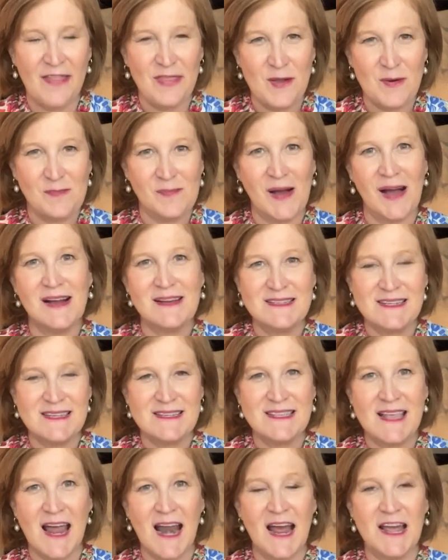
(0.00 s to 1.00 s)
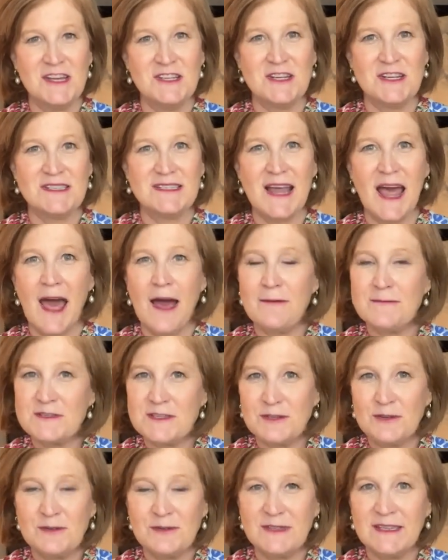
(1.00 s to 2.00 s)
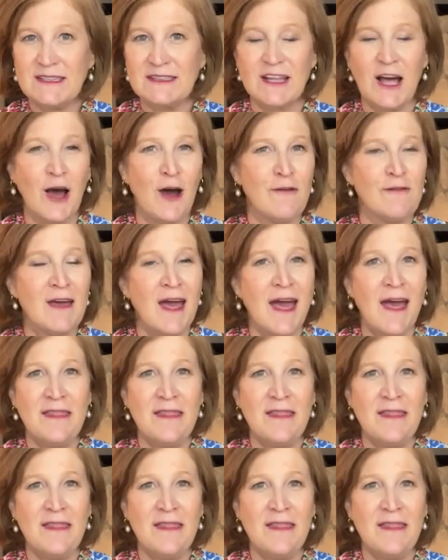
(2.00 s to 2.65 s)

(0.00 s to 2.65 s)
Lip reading: They're boxes that I just absolutely love